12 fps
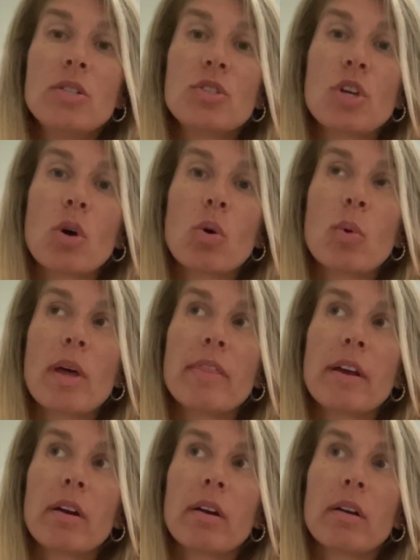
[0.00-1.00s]
So
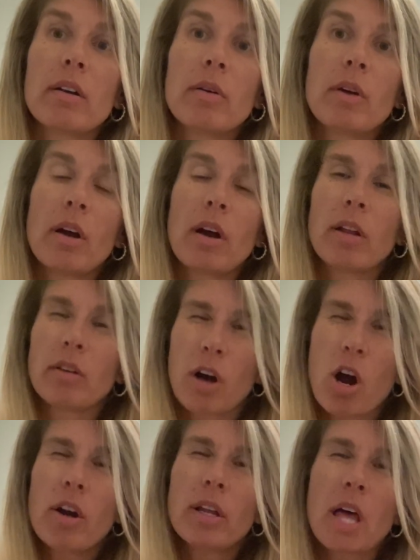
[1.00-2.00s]
there
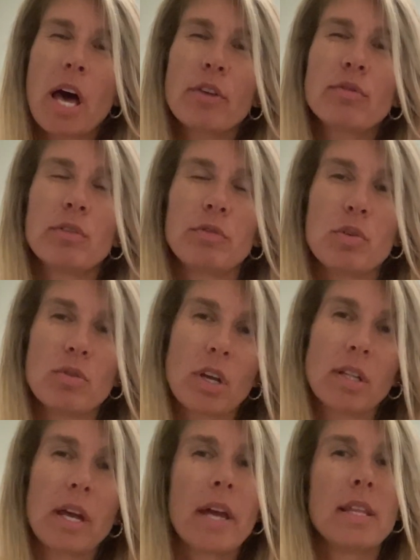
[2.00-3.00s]
are a lot of reviews
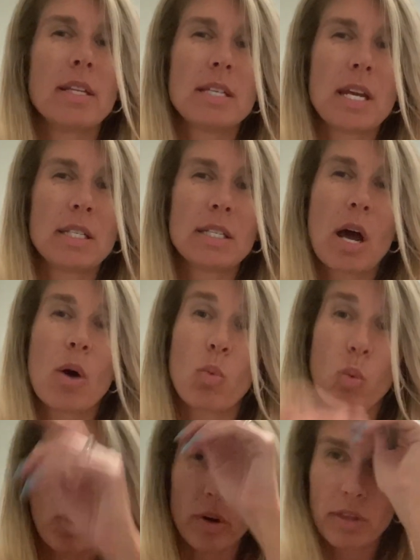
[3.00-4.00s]
online that say it's
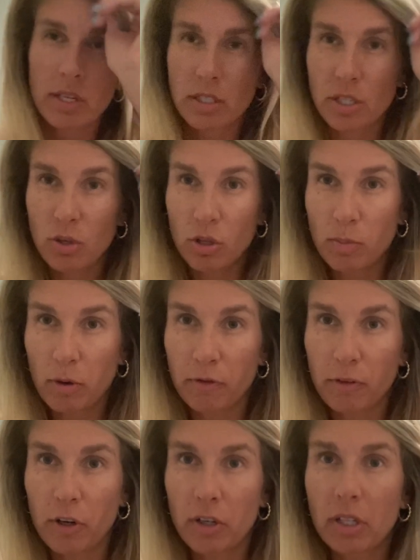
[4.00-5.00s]
not worth it to do the
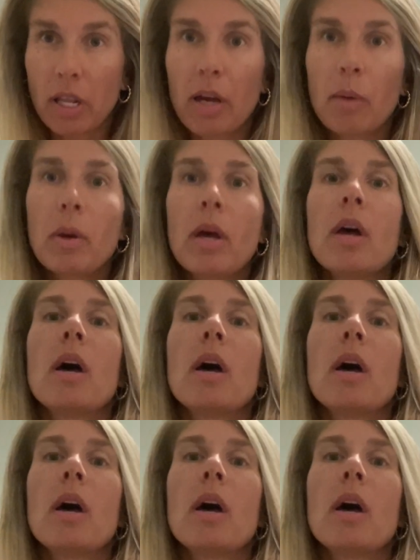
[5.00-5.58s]
preferred club.